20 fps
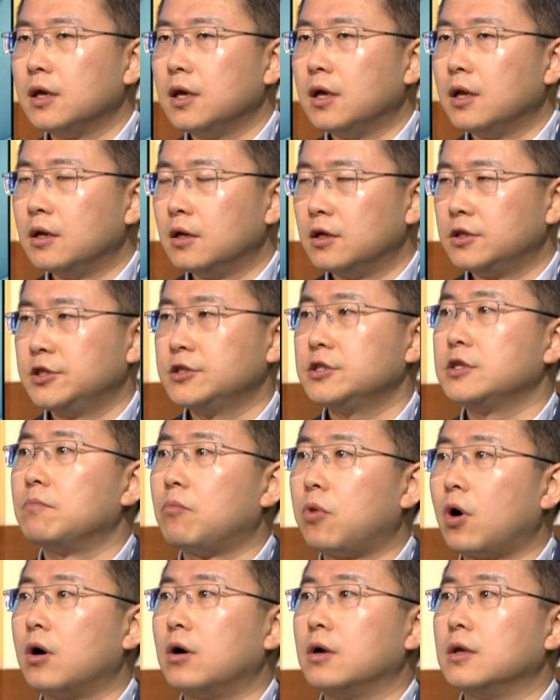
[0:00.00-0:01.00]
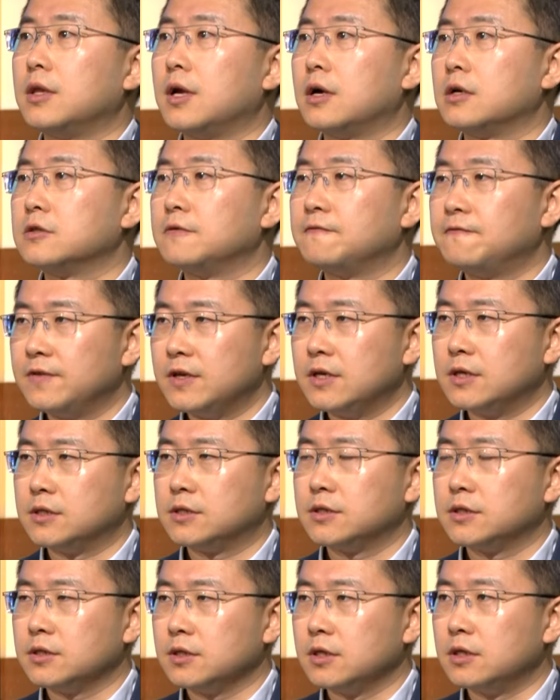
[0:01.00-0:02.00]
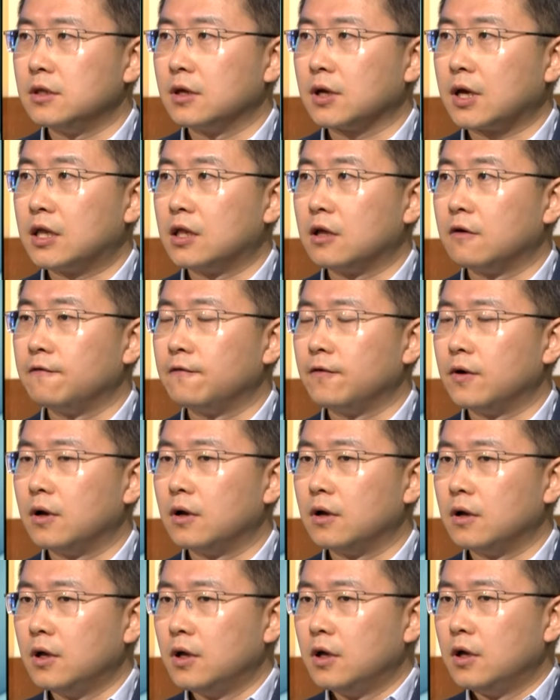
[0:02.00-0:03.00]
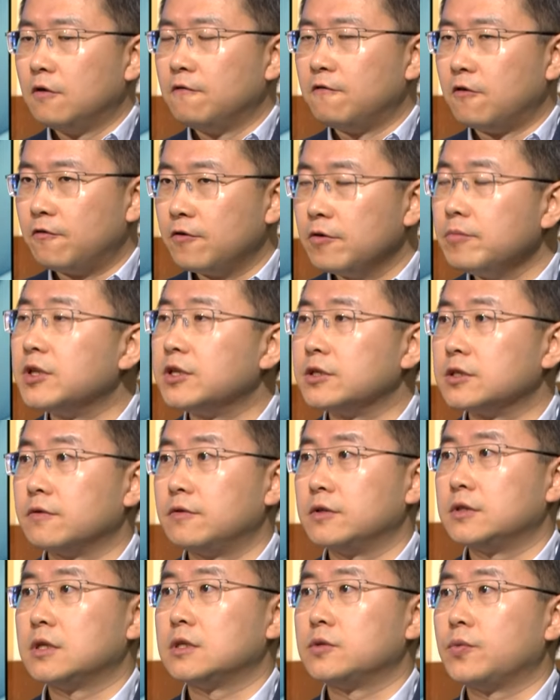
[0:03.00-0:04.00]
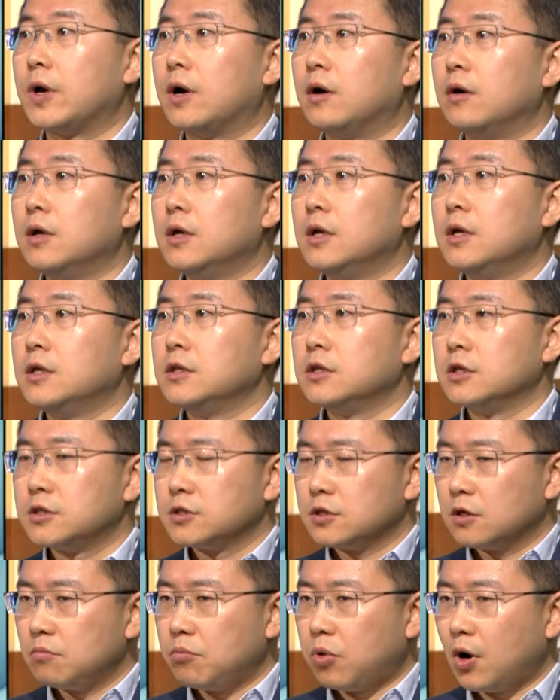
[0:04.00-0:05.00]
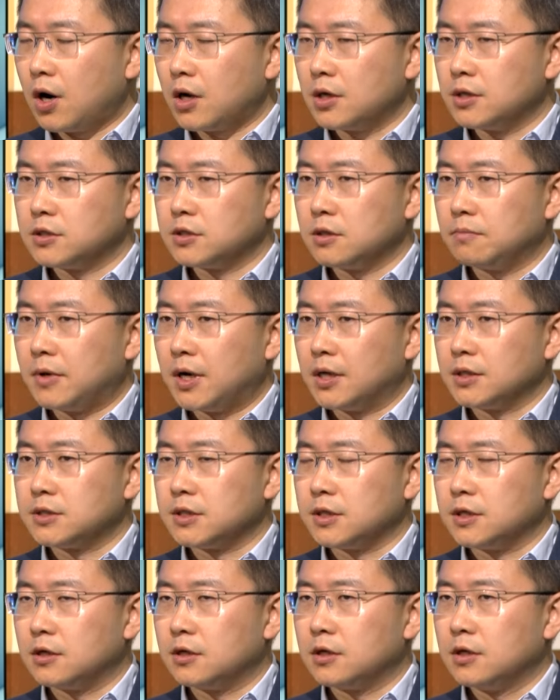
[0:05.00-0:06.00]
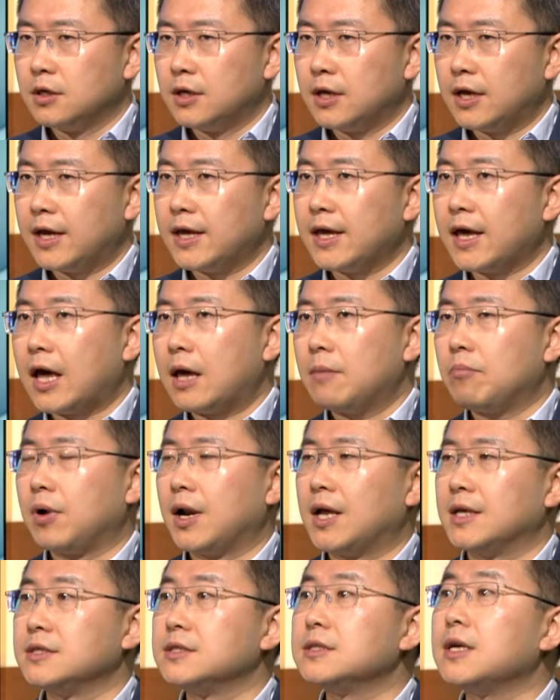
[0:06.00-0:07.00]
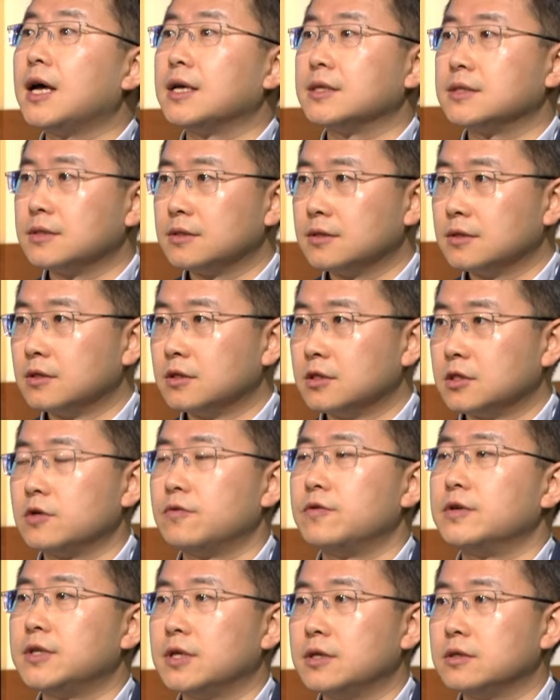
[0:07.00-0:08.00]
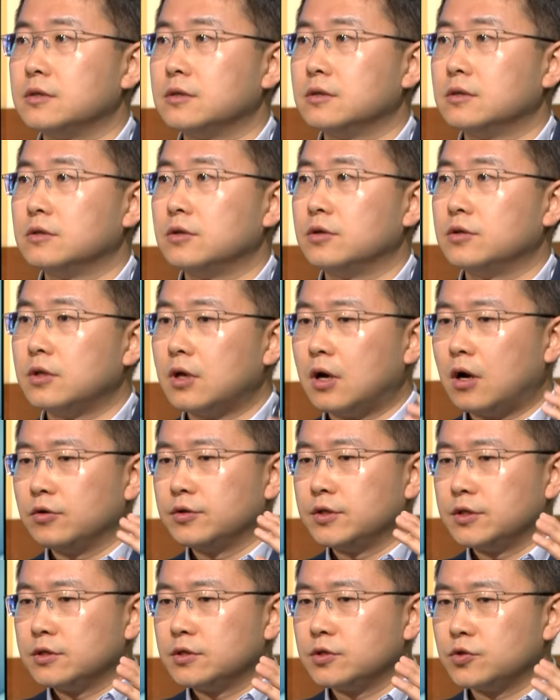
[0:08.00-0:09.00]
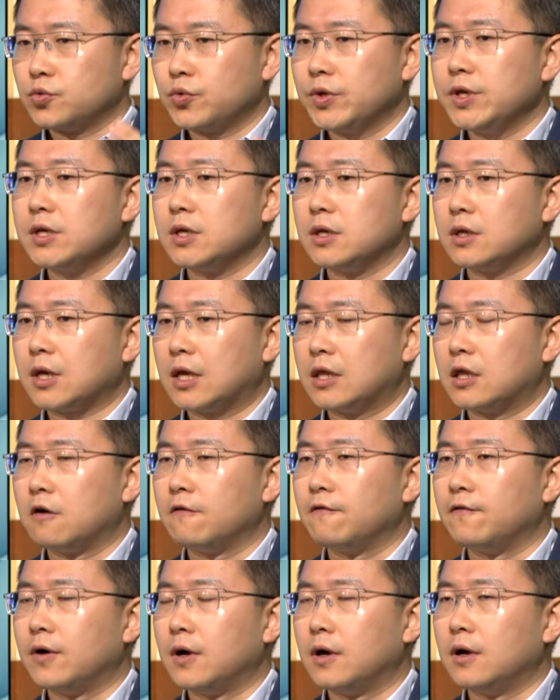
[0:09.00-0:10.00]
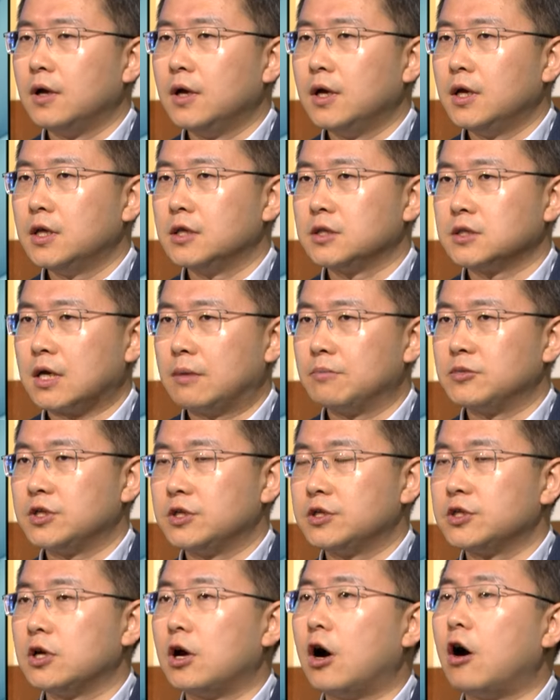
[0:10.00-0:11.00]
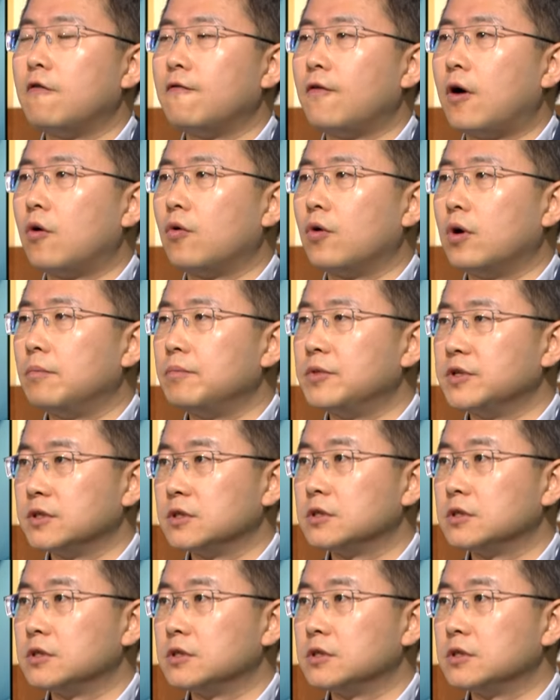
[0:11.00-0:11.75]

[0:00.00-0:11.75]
logistic part, there's fees in the kind of fulfillment service as well. The third part is about the AI plus SaaS services. So all these three kind of is composition of our business